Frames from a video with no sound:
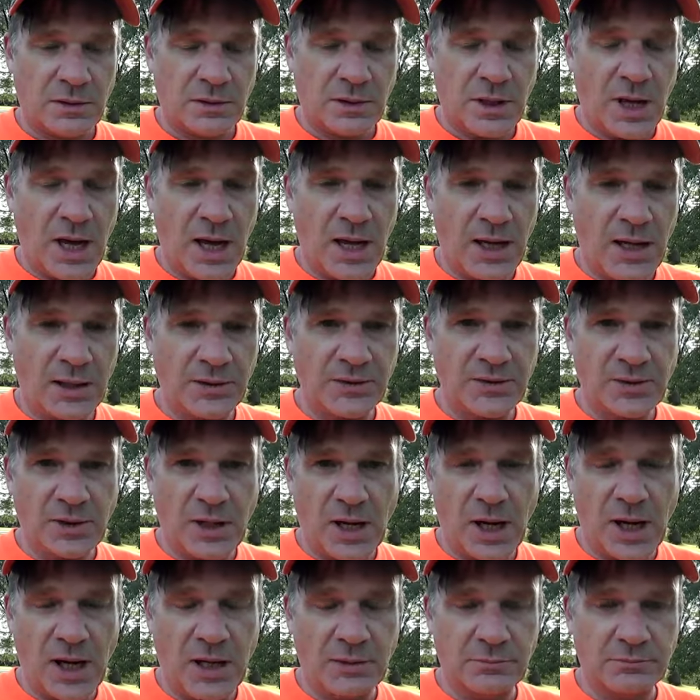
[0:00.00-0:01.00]
and
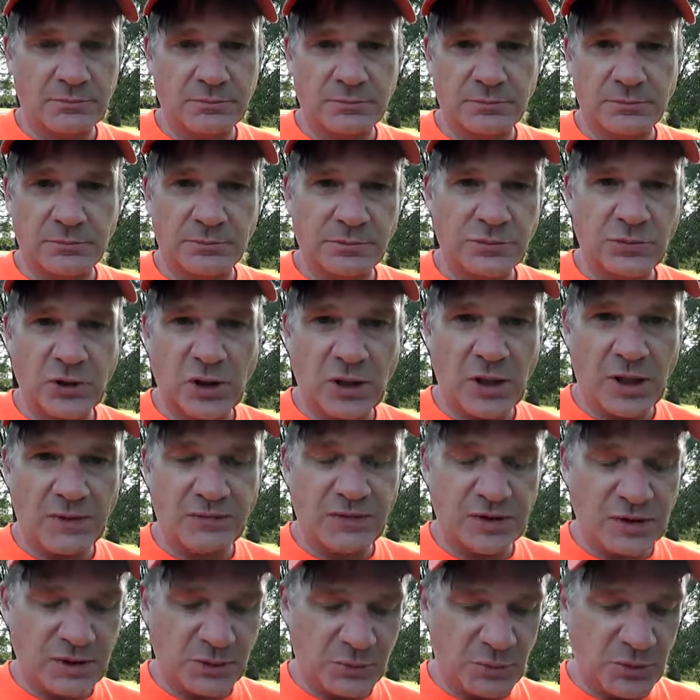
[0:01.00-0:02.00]
um, turn off
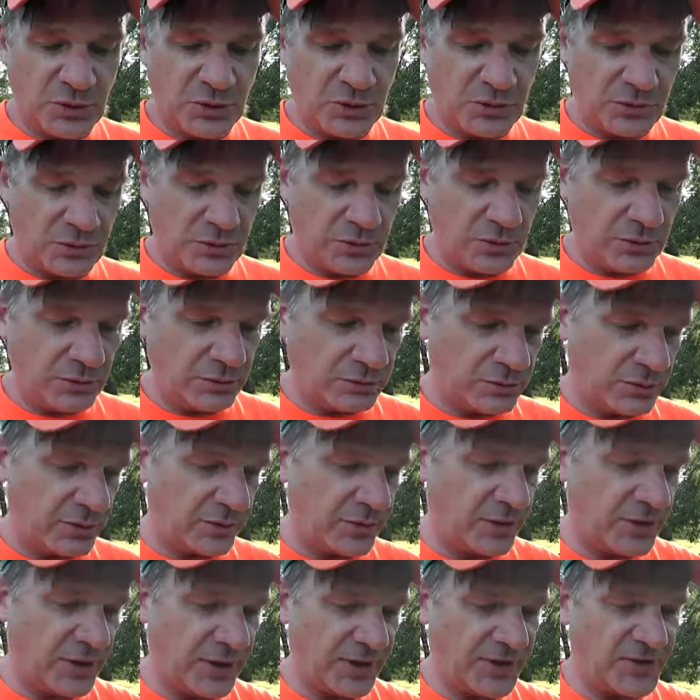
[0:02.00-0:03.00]
the computer till
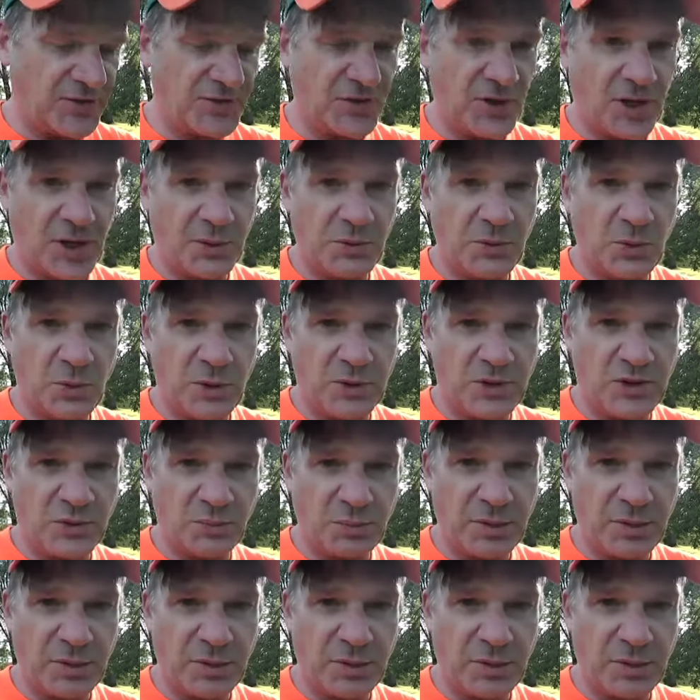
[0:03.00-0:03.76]
the next time you wanted to